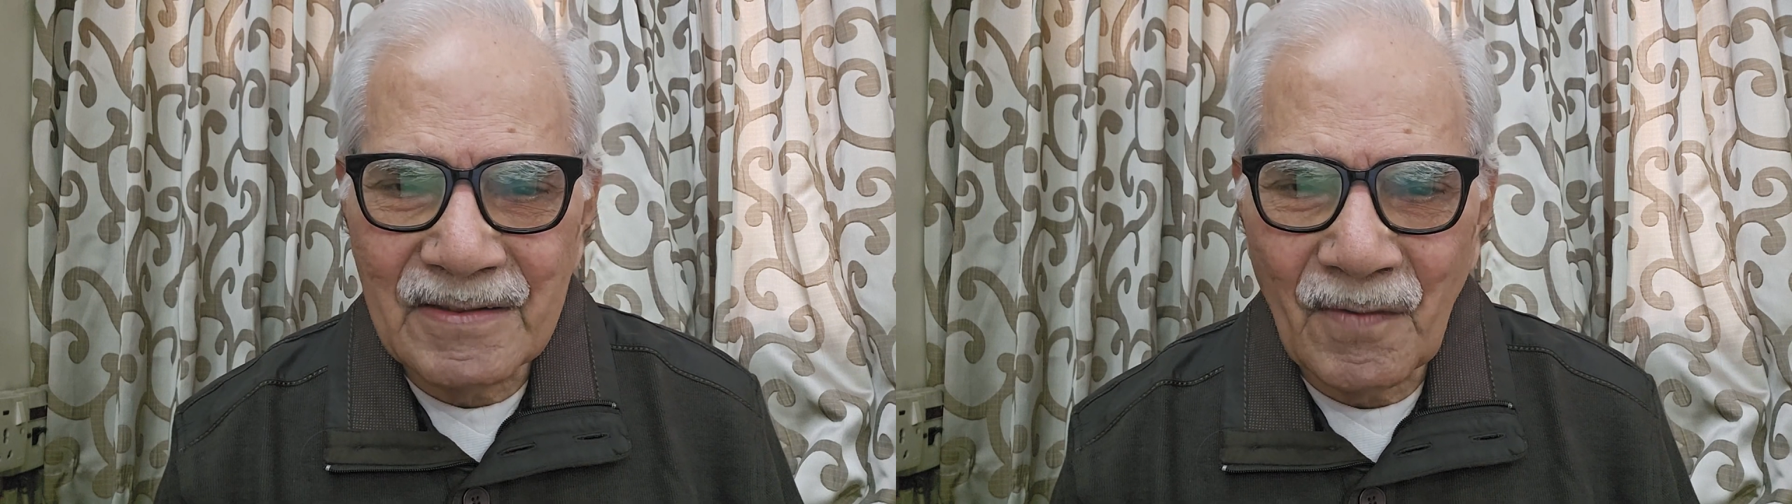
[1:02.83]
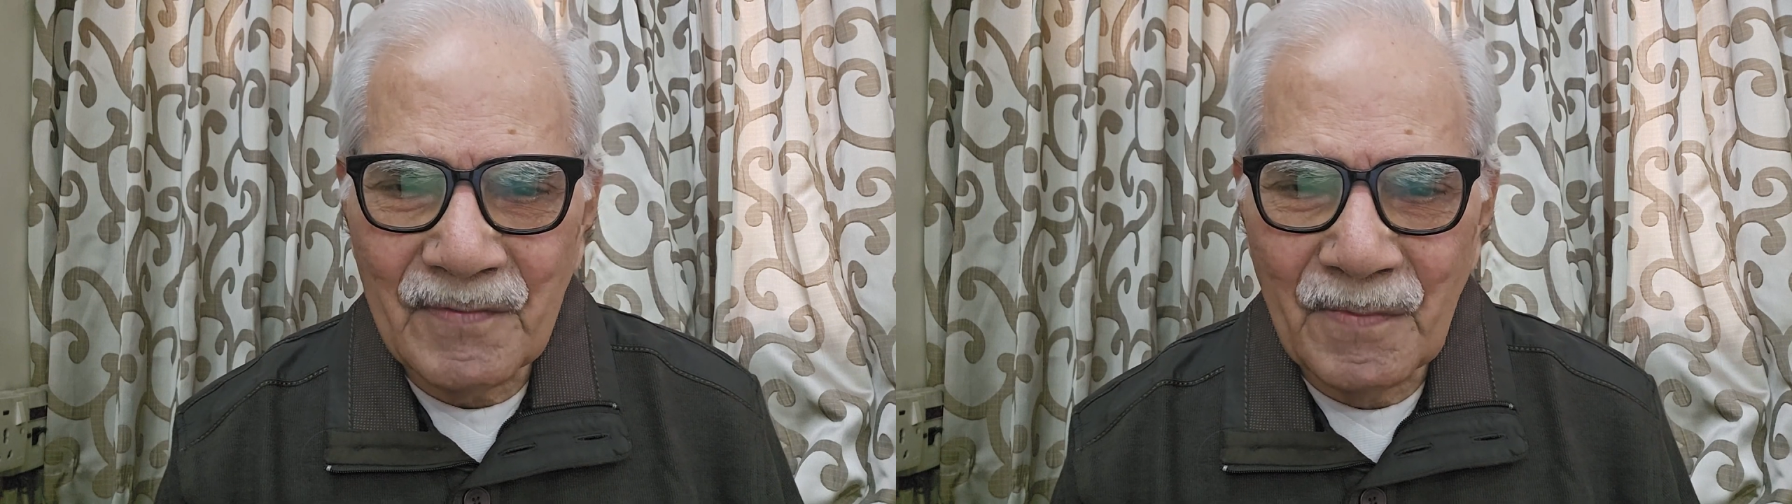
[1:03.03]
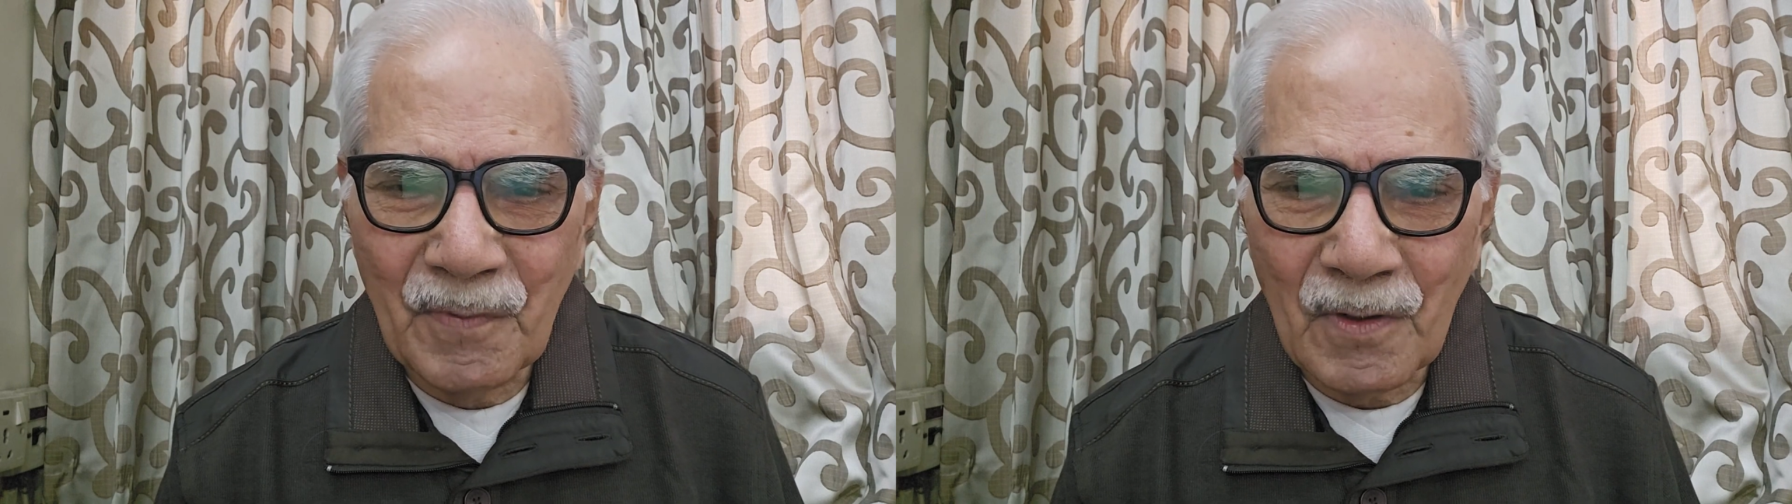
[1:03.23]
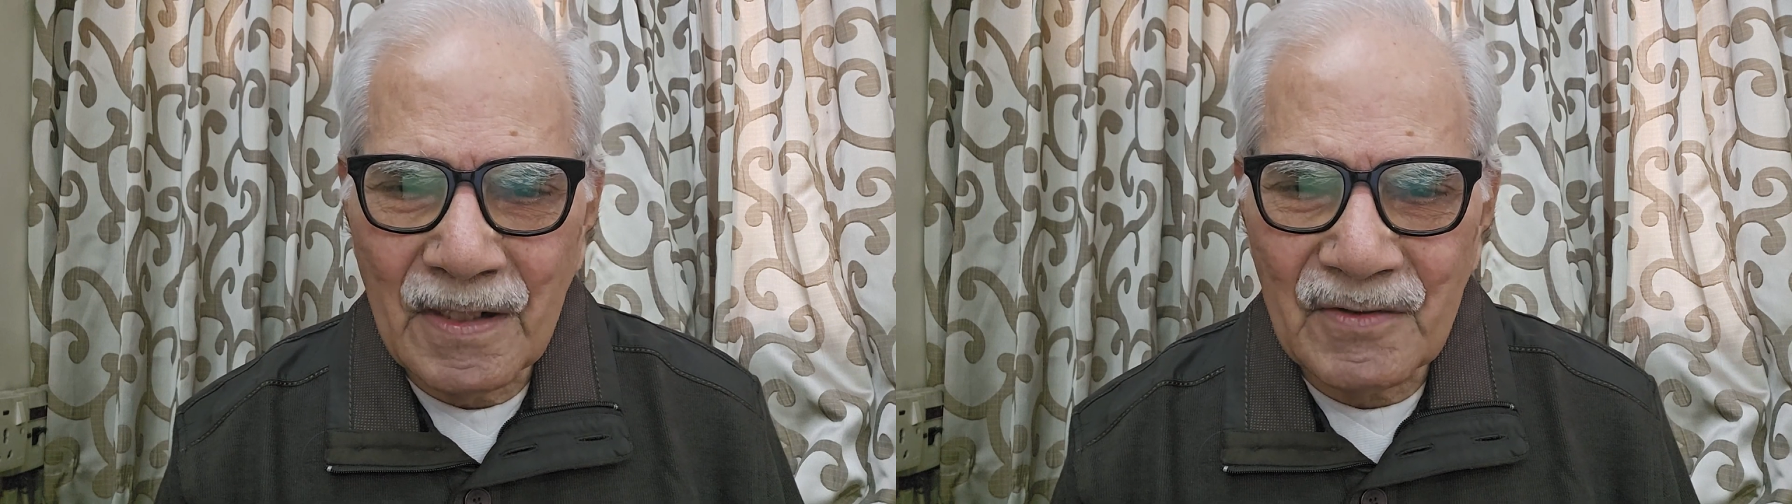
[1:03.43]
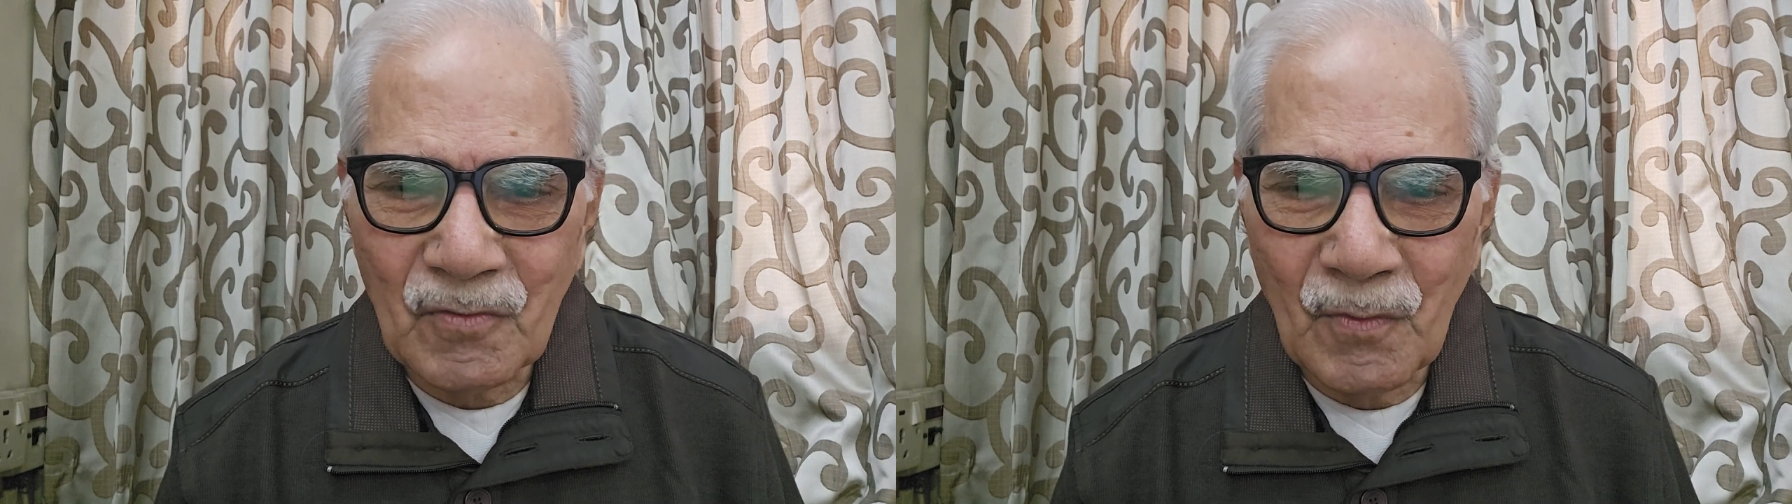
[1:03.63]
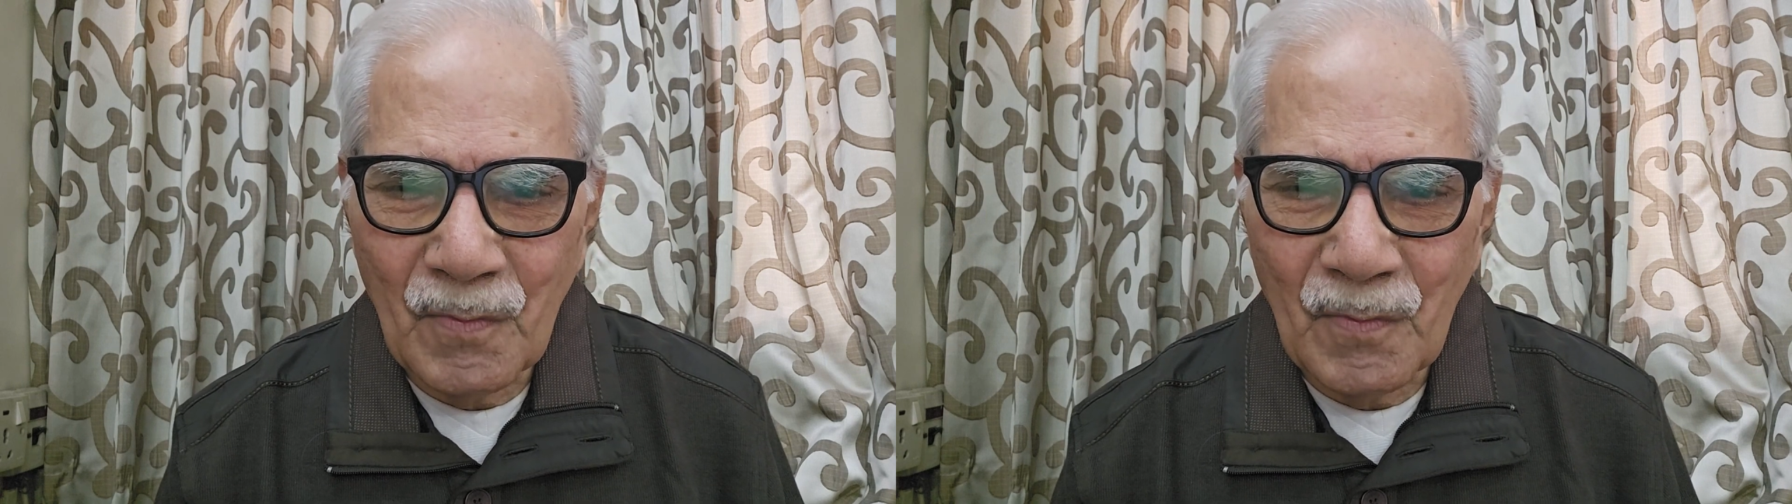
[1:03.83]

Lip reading: of the products to be